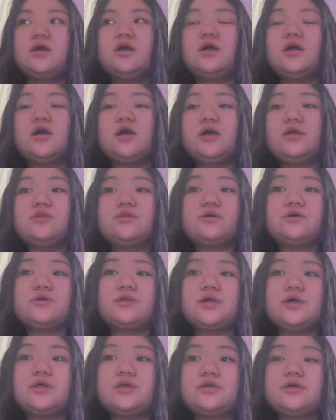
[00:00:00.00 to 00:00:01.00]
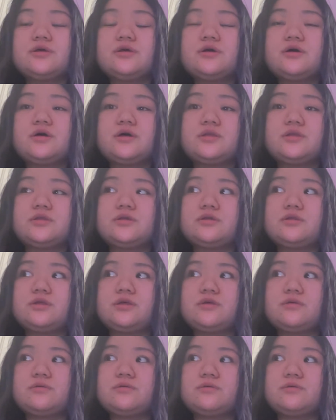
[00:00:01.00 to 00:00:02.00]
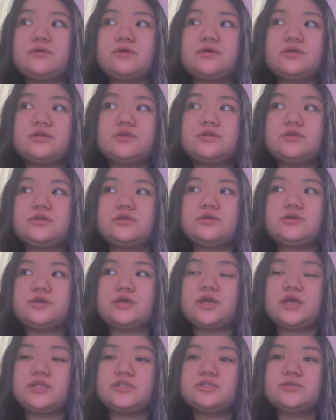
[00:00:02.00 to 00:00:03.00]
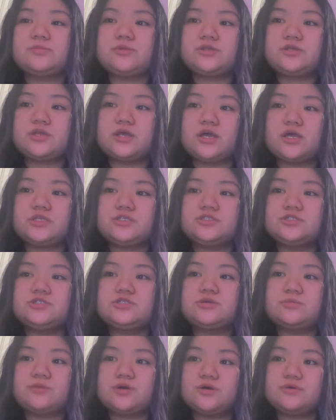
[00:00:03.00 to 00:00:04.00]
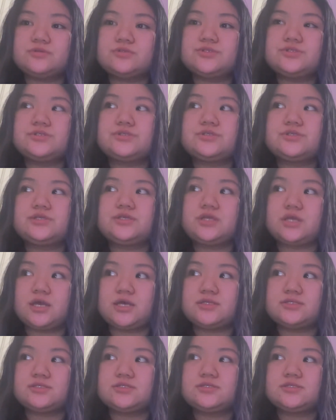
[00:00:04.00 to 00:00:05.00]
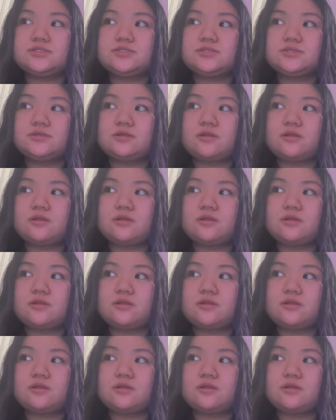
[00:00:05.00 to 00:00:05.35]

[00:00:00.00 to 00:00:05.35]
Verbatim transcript: I know like I know like you know, you hate to be touched the most, yes.